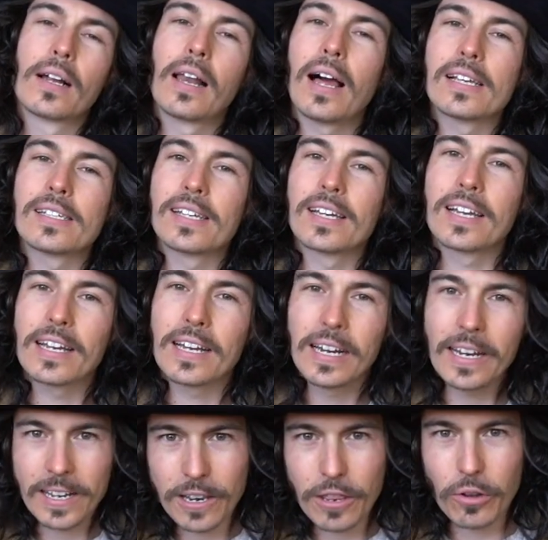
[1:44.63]
classic
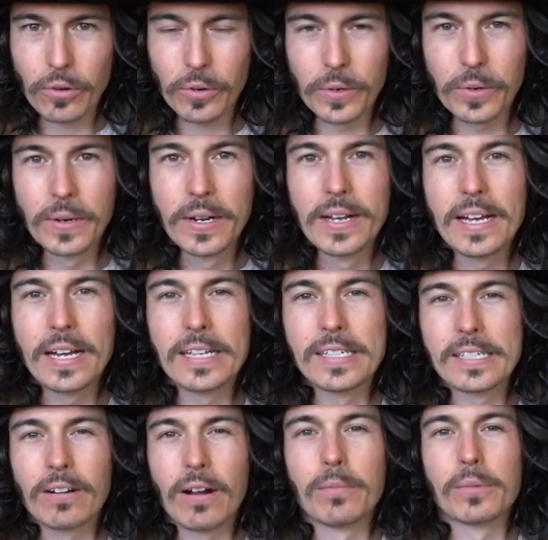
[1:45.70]
clicking through
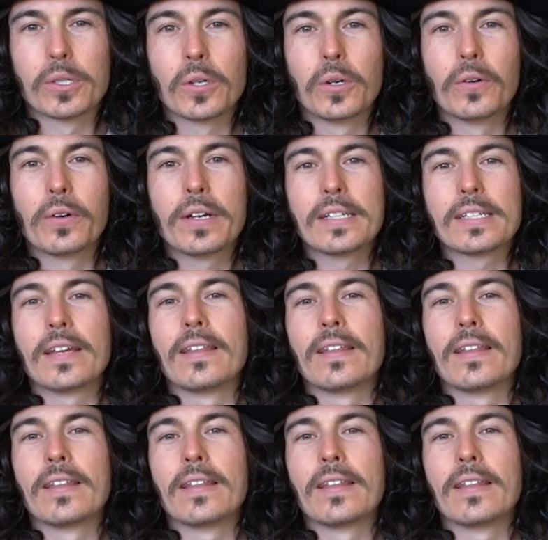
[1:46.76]
Instagram stories,